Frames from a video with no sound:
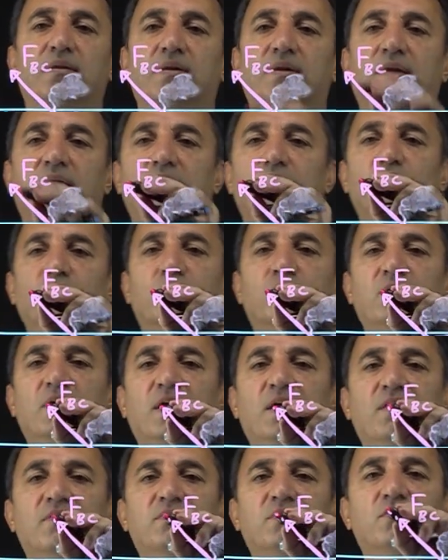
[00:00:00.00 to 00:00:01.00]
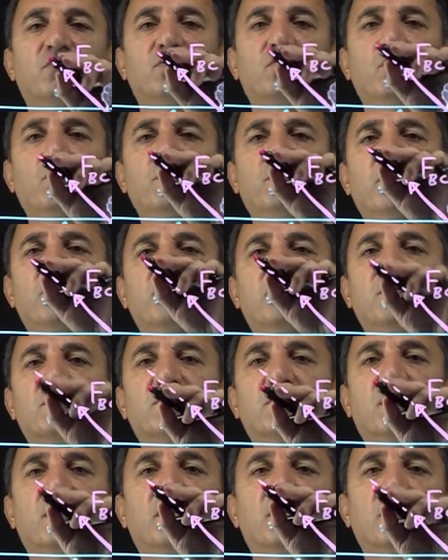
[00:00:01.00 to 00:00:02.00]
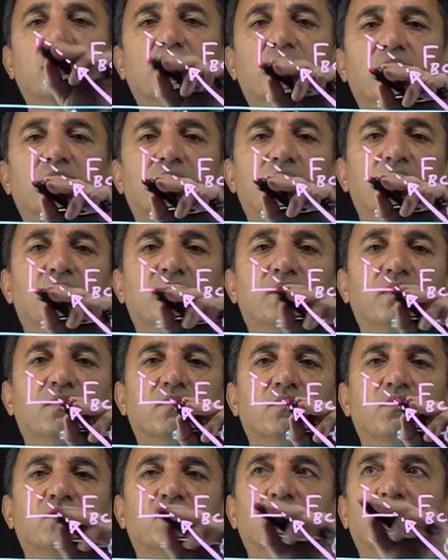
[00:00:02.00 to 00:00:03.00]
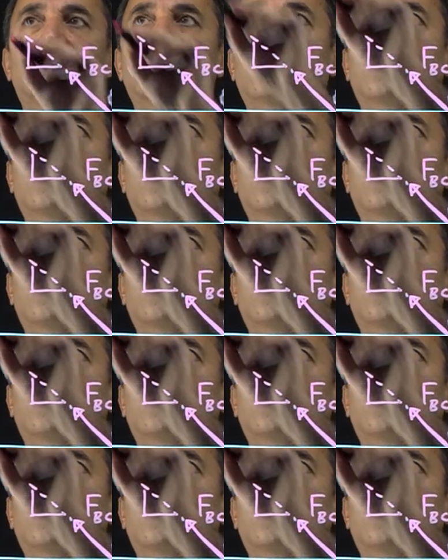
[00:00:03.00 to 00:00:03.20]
And look, we have the slope of this guy, which is